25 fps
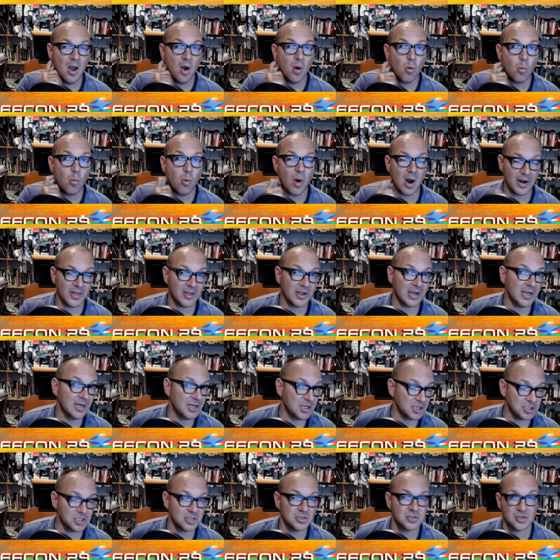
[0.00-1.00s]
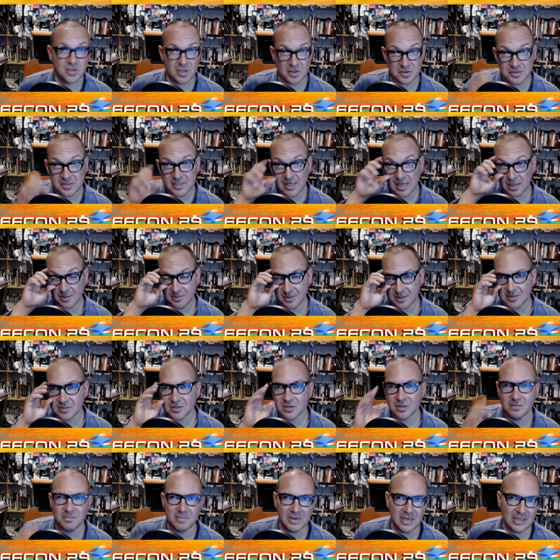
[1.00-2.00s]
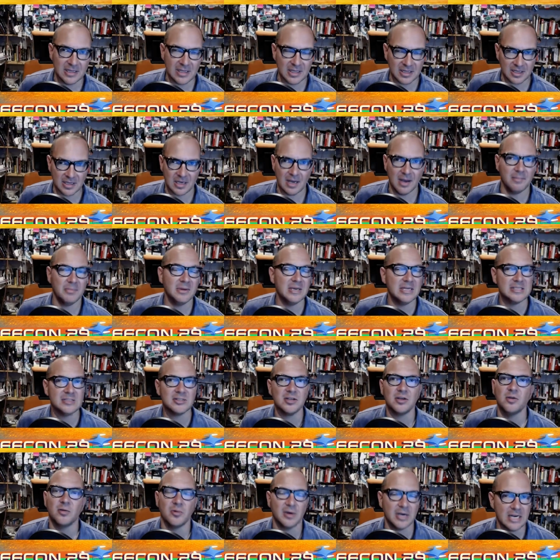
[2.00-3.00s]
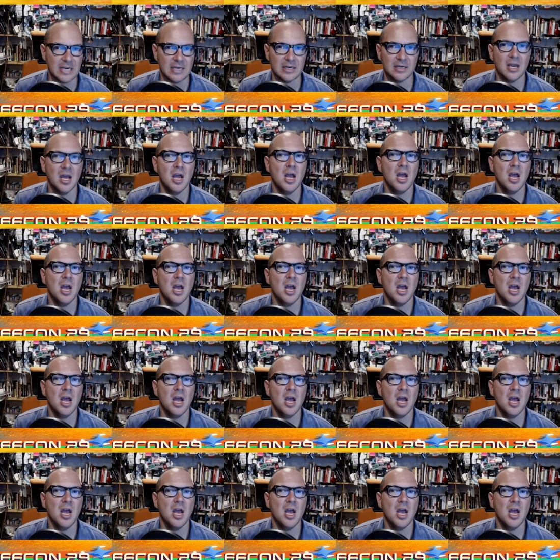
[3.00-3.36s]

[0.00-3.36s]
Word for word: one of the conditions of those settlements could be that the companies agreed